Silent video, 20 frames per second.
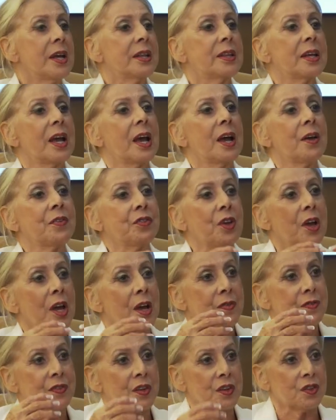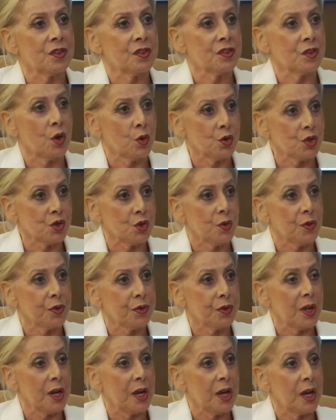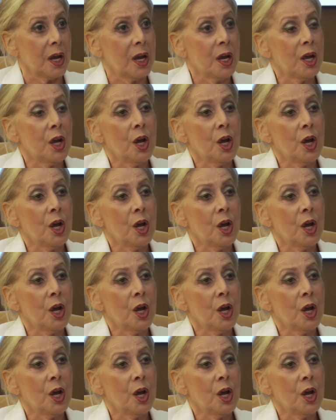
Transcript: They have to have this social thing.